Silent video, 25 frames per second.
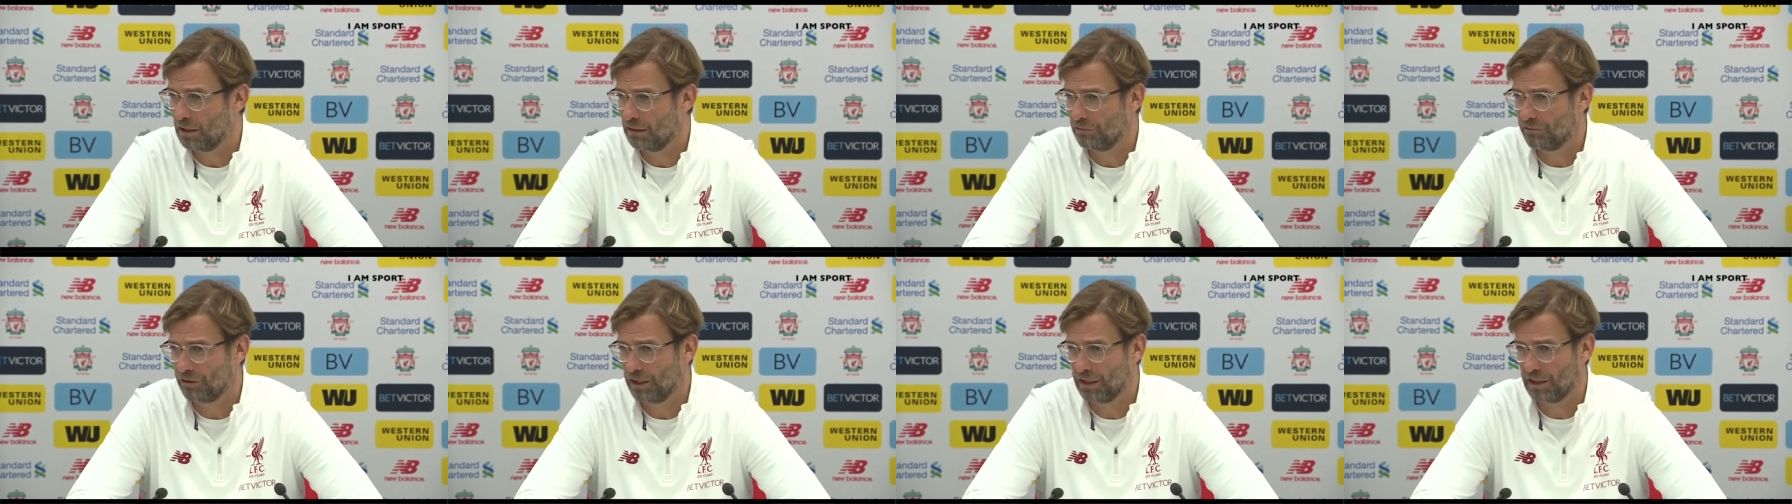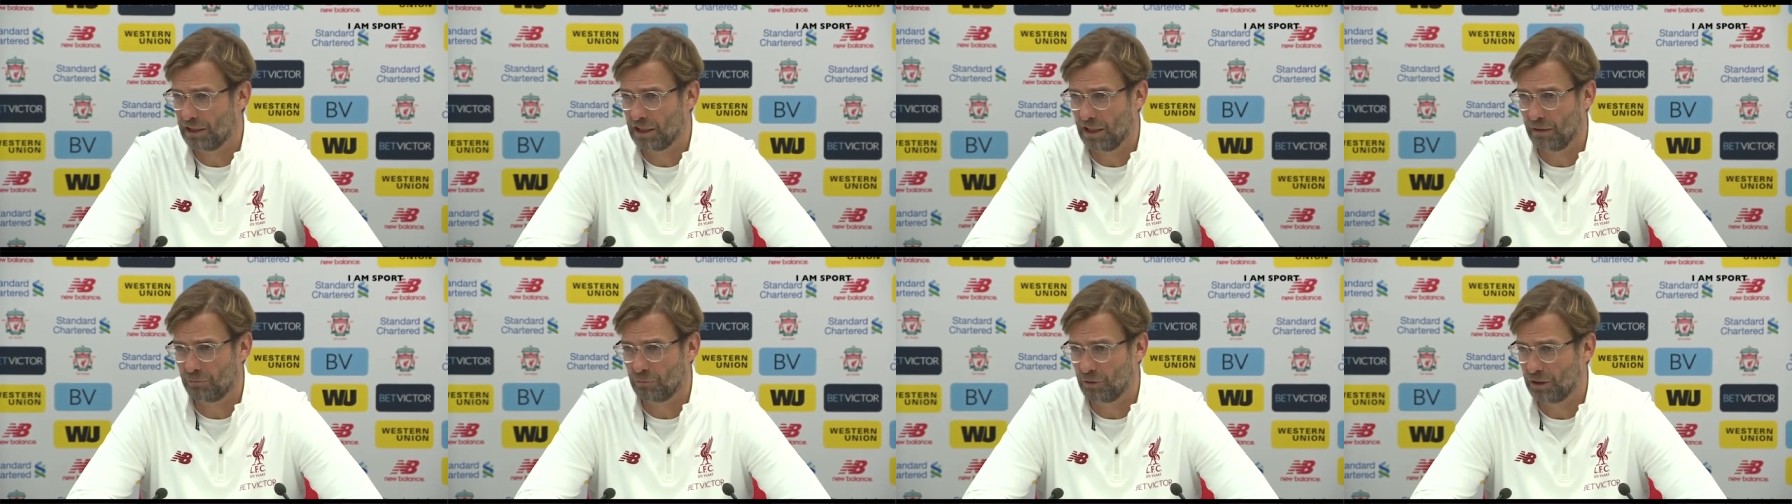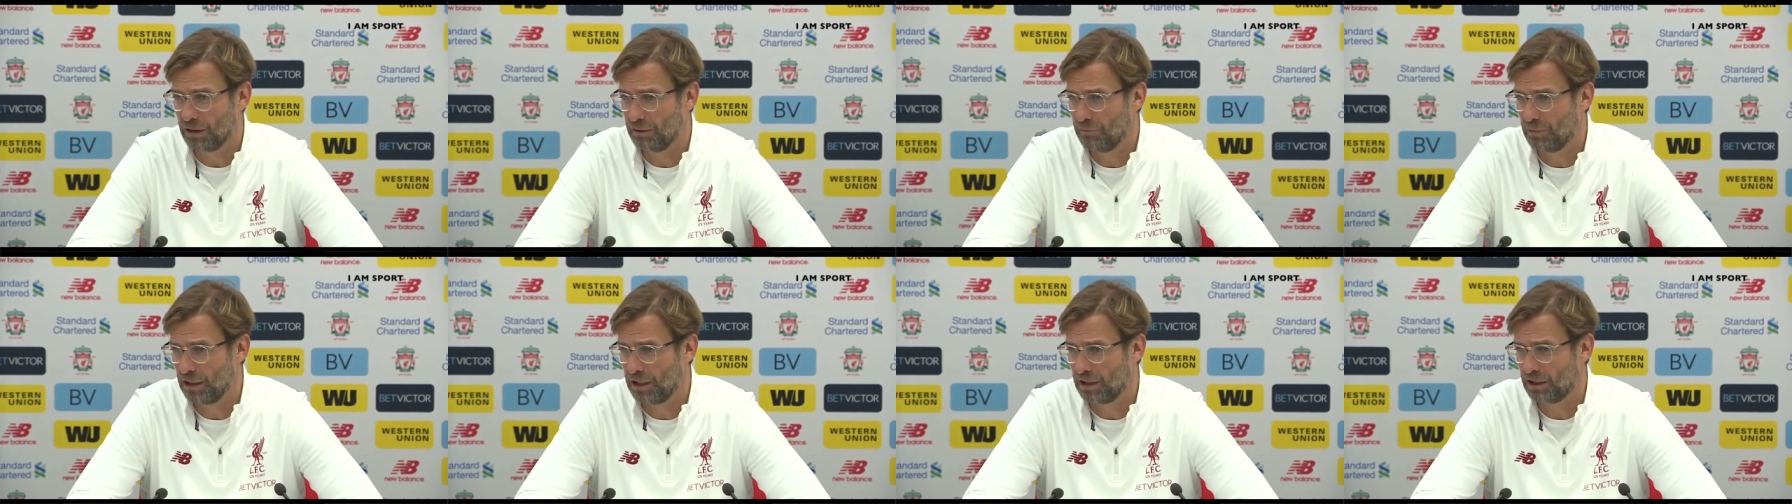the FA Cup
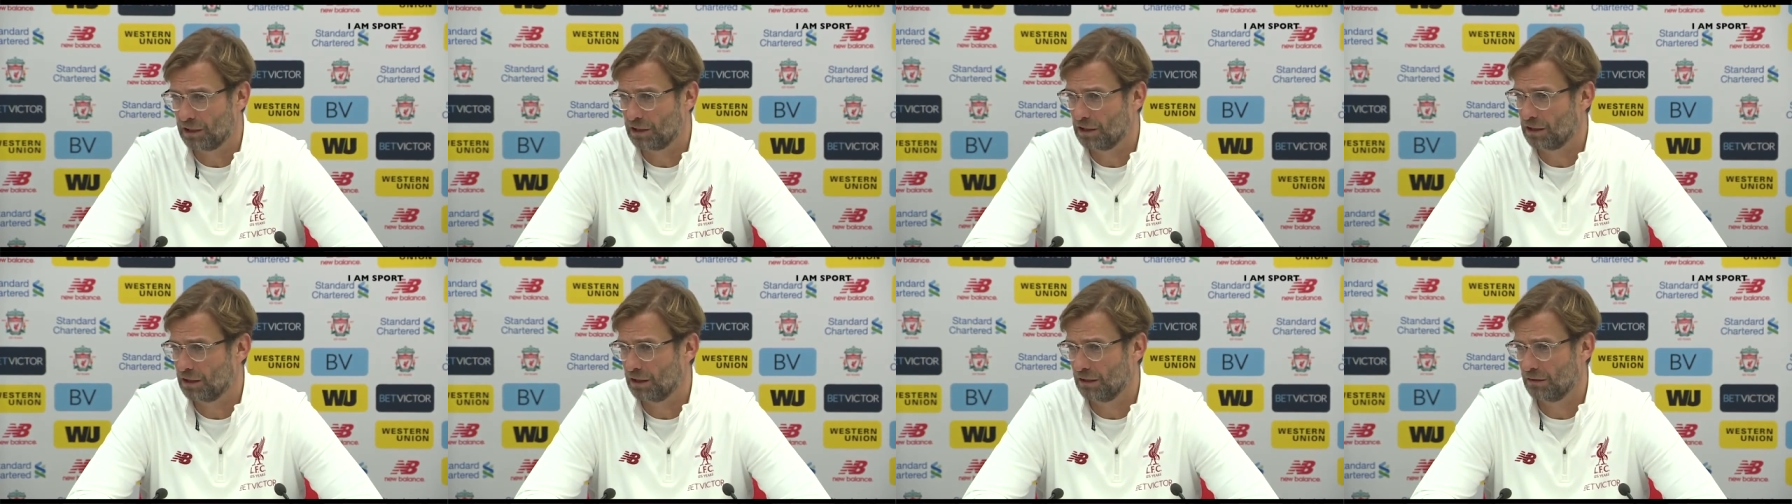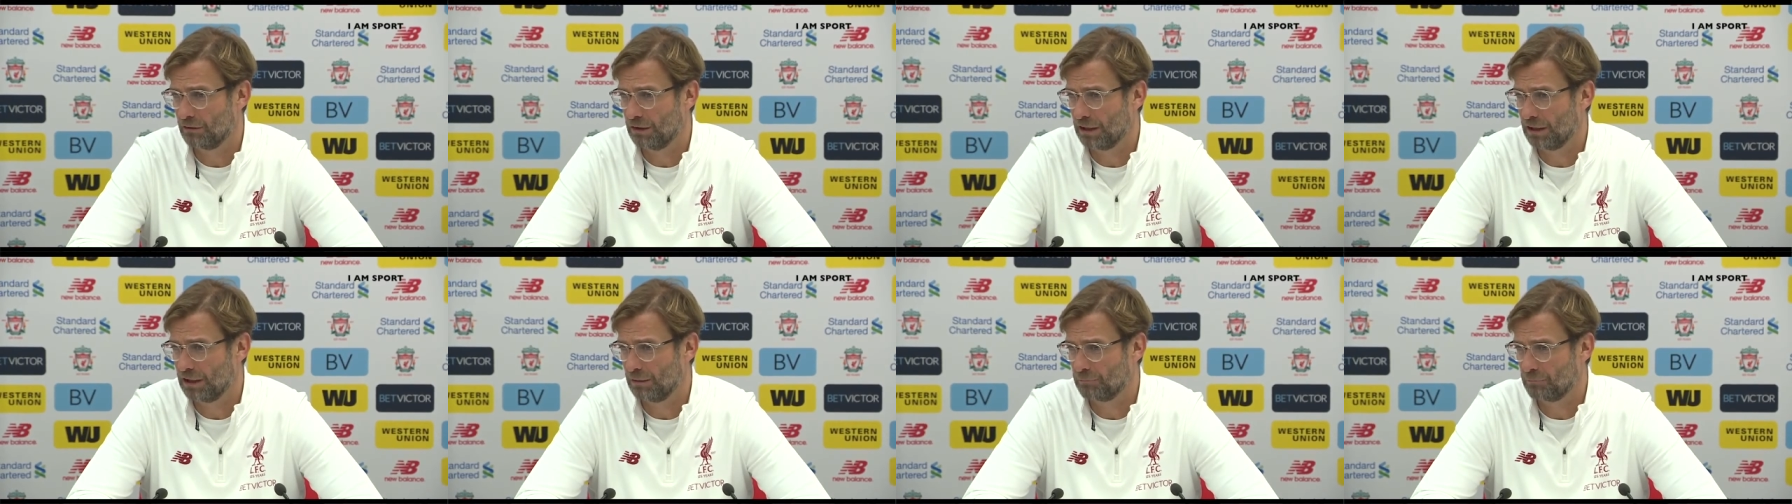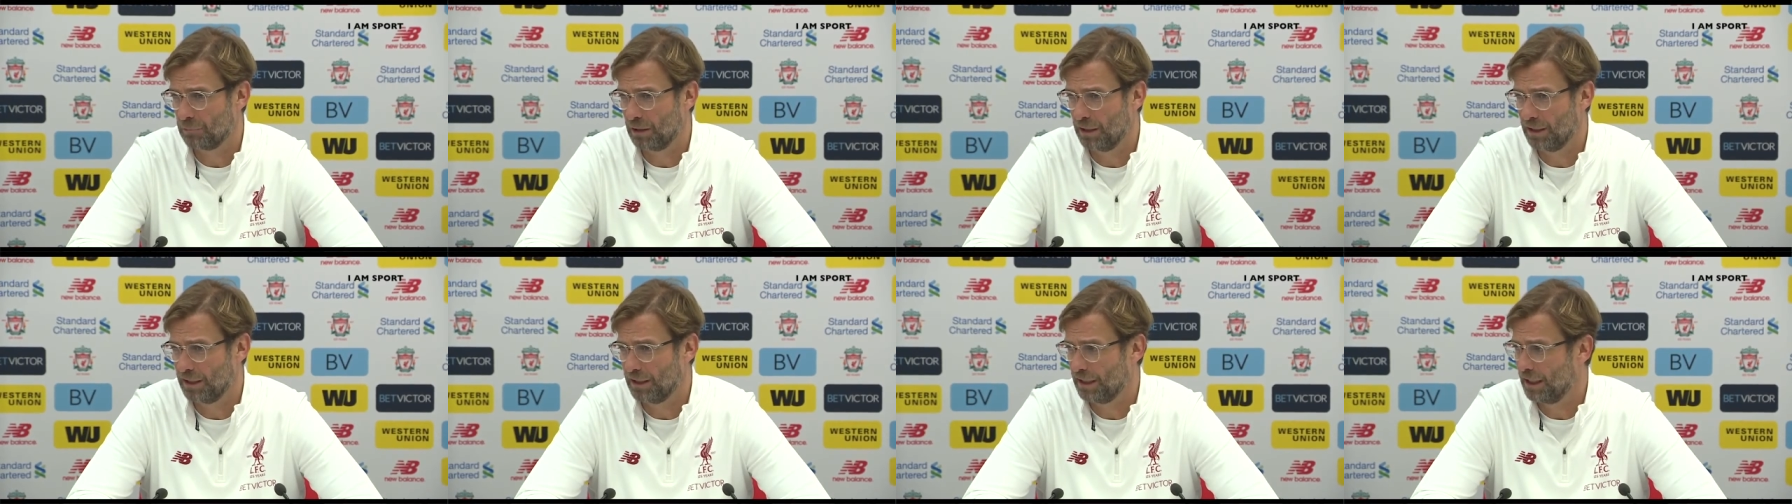rematch, the Riga
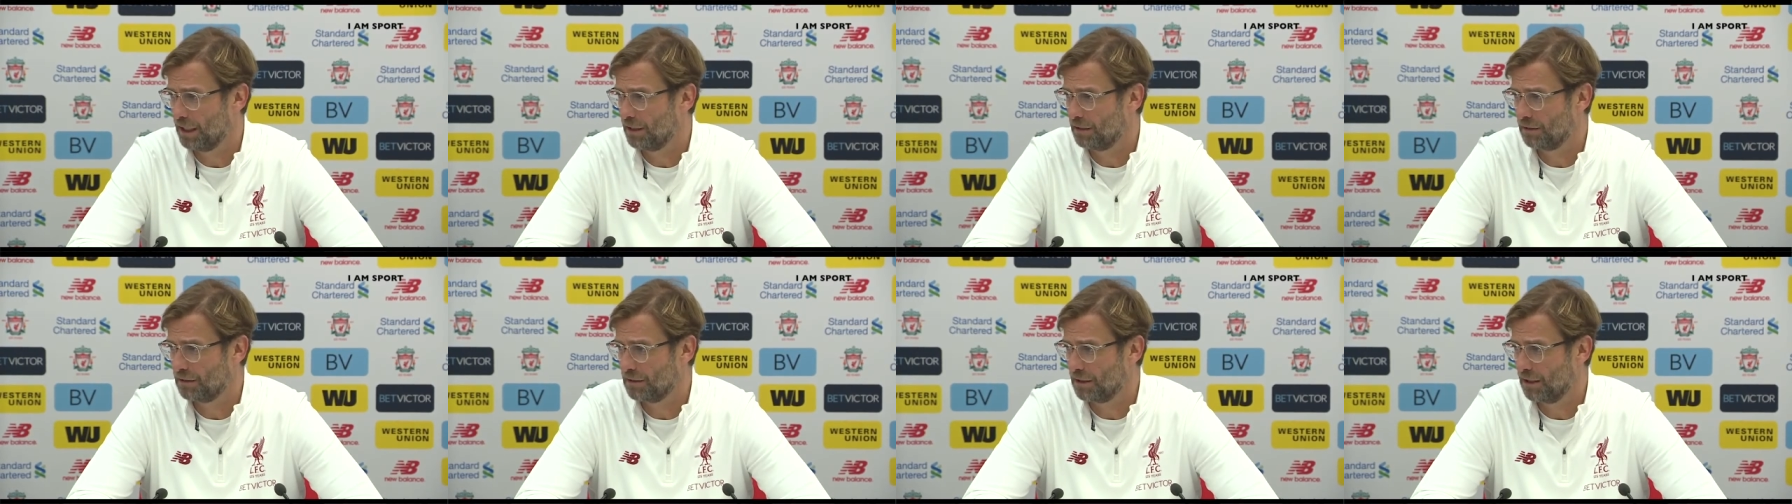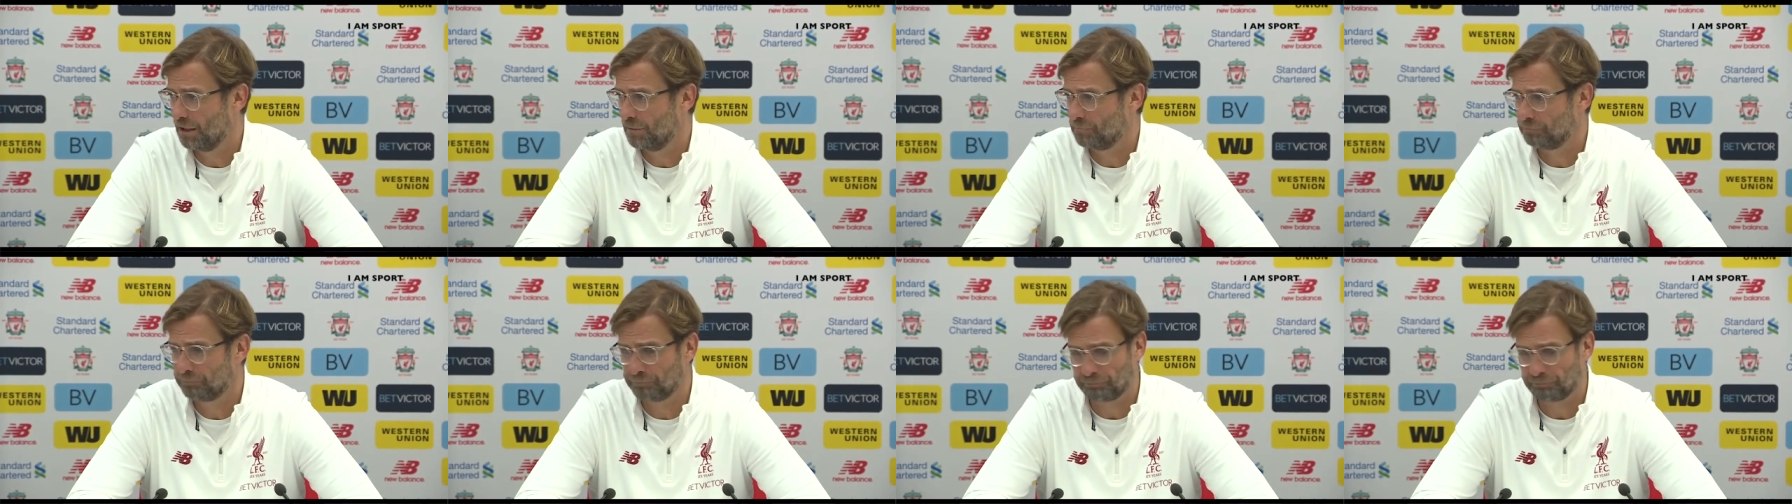play, and